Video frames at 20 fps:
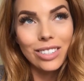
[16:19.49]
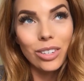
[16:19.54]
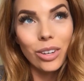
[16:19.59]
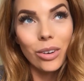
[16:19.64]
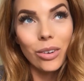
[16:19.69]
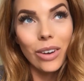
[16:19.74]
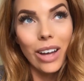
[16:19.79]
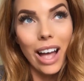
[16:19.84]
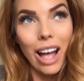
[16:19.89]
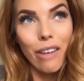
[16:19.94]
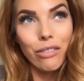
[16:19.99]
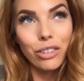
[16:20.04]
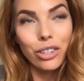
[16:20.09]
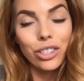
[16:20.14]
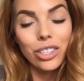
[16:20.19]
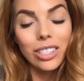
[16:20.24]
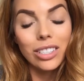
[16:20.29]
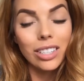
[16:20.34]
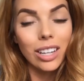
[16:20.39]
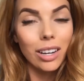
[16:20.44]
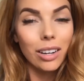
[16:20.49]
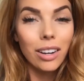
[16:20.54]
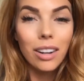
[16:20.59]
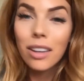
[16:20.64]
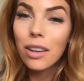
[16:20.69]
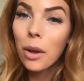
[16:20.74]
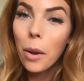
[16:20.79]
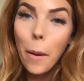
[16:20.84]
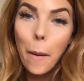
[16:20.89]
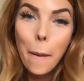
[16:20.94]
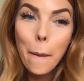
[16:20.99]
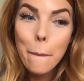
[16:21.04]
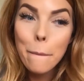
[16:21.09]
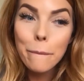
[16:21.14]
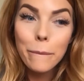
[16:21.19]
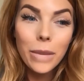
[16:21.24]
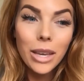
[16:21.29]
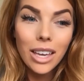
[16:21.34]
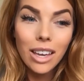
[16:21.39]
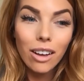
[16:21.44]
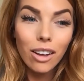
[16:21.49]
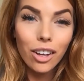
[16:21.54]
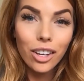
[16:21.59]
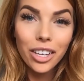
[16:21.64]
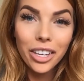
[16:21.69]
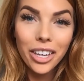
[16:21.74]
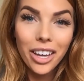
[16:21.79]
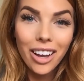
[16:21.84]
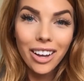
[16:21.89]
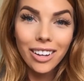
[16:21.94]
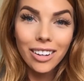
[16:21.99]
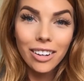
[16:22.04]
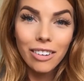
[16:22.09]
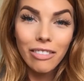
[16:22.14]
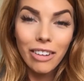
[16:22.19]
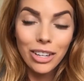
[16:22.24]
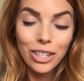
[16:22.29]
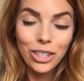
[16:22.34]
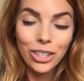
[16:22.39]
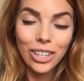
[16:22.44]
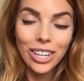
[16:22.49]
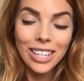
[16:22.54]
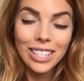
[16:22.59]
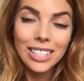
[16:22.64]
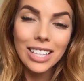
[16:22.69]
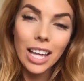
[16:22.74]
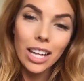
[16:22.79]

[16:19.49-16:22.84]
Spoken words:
So after she's done being all young and adventurous,